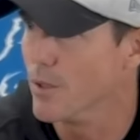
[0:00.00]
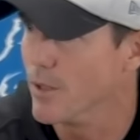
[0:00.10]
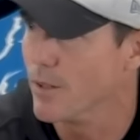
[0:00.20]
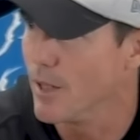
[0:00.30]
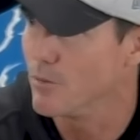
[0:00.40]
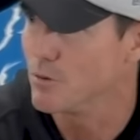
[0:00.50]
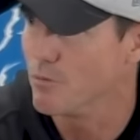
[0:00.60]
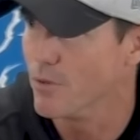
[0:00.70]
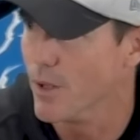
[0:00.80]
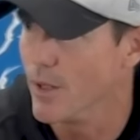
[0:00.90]
it and have some
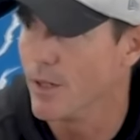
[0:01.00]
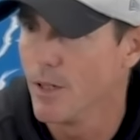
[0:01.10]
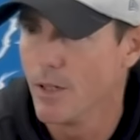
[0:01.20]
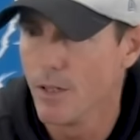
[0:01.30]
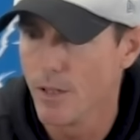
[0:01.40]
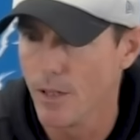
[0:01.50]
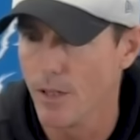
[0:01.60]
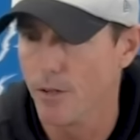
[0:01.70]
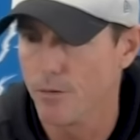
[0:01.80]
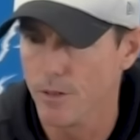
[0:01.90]
fun.
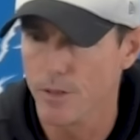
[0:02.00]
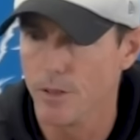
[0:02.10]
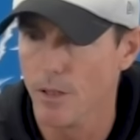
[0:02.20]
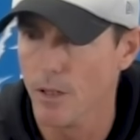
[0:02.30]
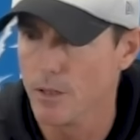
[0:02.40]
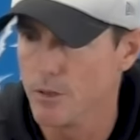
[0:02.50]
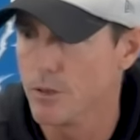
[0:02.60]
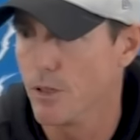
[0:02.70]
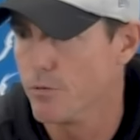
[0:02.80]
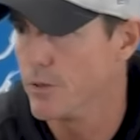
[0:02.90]
And I think he's
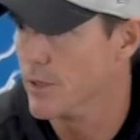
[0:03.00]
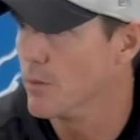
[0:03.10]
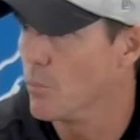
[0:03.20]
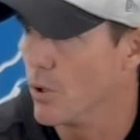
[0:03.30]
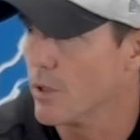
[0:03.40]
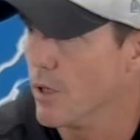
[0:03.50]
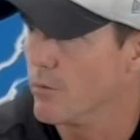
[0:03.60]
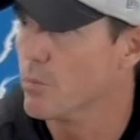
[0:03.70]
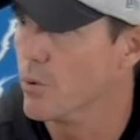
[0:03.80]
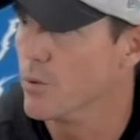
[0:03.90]
definitely getting more
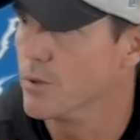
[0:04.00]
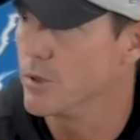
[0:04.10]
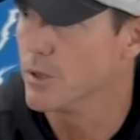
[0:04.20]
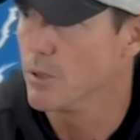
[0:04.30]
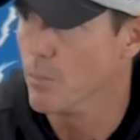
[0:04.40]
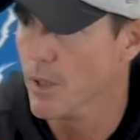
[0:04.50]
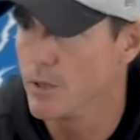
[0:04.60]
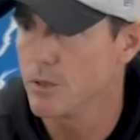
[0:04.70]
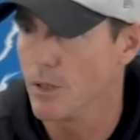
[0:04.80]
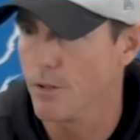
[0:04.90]
comfortable with his teammates.